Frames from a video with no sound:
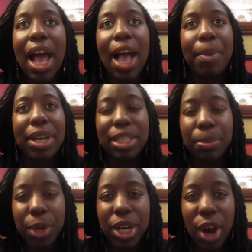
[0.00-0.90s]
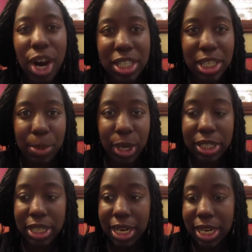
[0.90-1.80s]
Um, and he's a pretty artsy
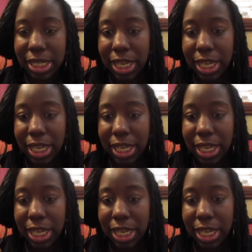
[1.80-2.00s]
person. He's